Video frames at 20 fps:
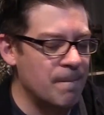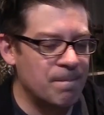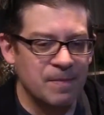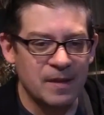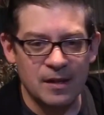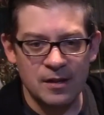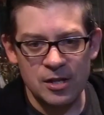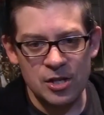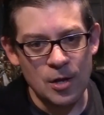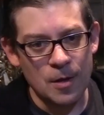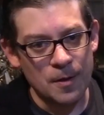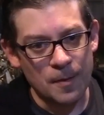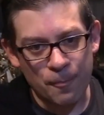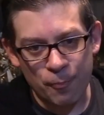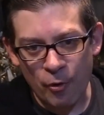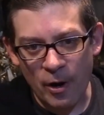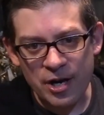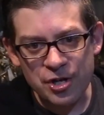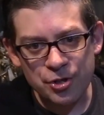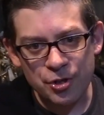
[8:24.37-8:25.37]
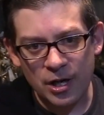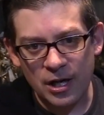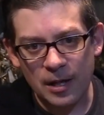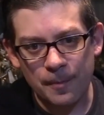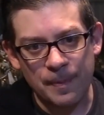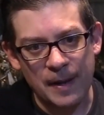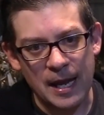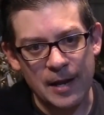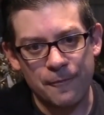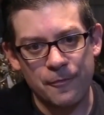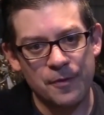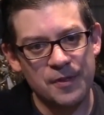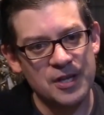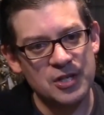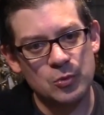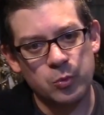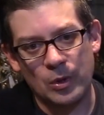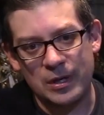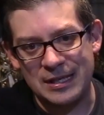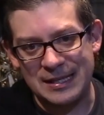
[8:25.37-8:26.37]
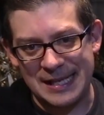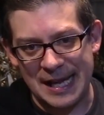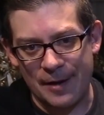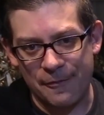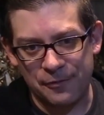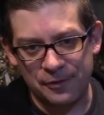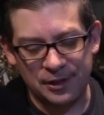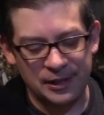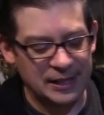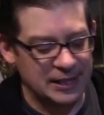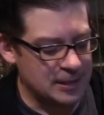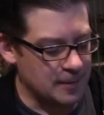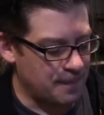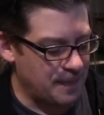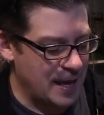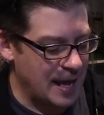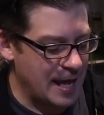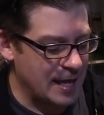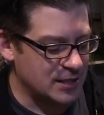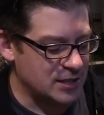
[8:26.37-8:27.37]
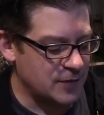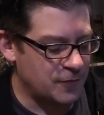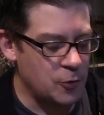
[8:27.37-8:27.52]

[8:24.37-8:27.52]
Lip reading: The price you're going to pay for this one definitely depends.